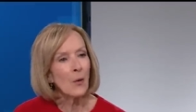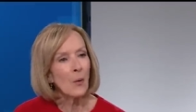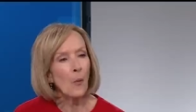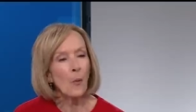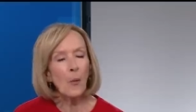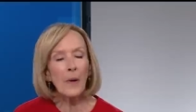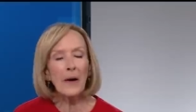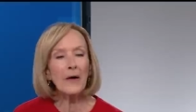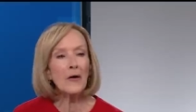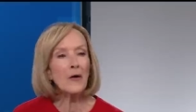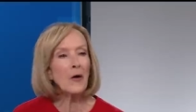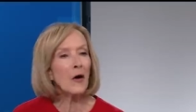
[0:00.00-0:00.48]

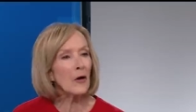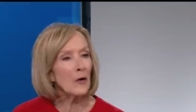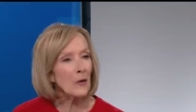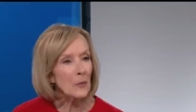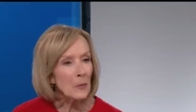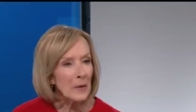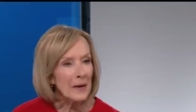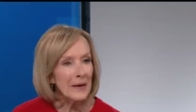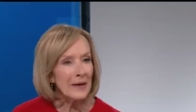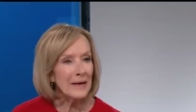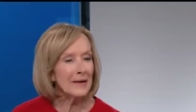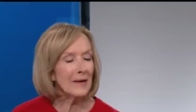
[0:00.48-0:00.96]
Where are
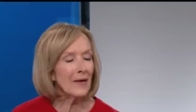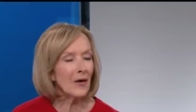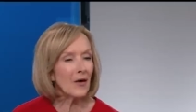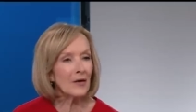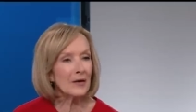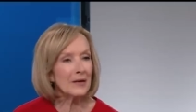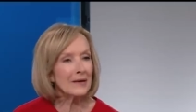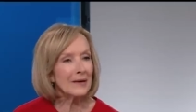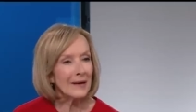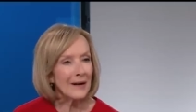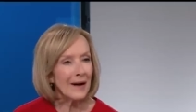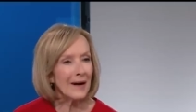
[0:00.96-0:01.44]
we
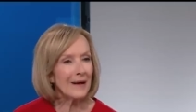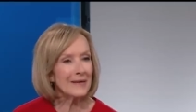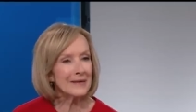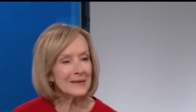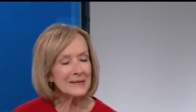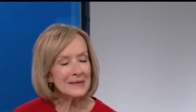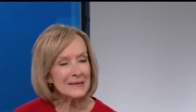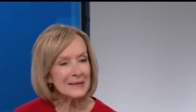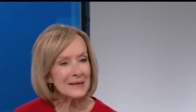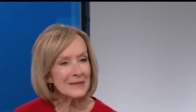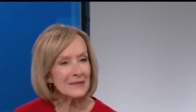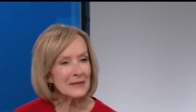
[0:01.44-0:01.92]
on
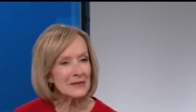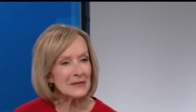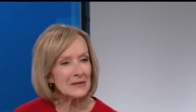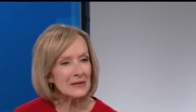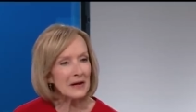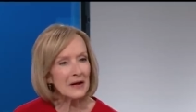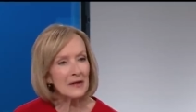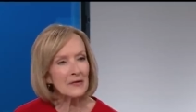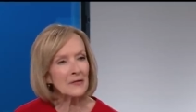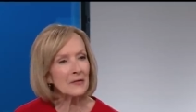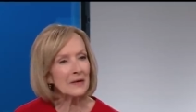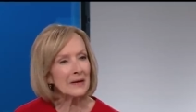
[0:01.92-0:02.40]
guns in this
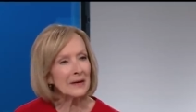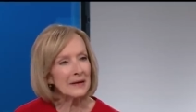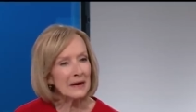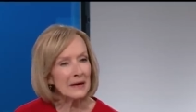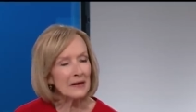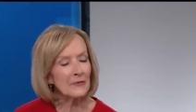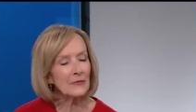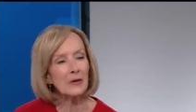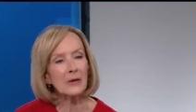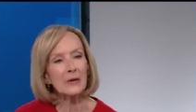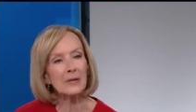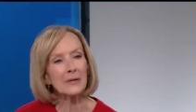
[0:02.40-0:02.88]
country,
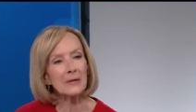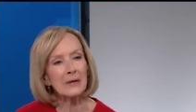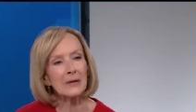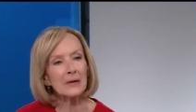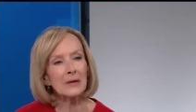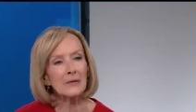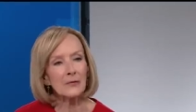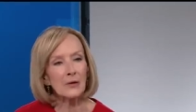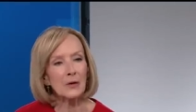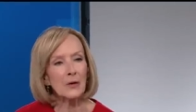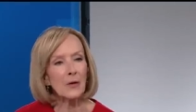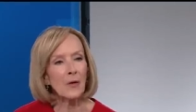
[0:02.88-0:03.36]
given
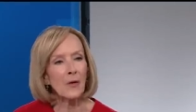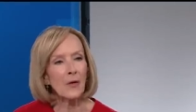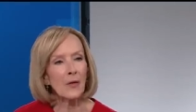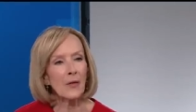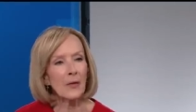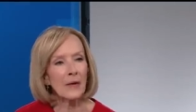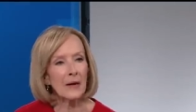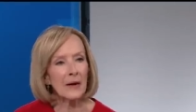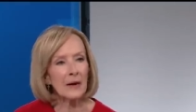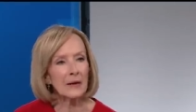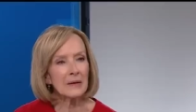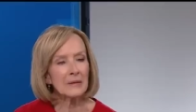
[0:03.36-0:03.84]
given all
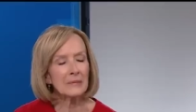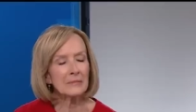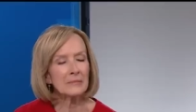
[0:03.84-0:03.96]
that?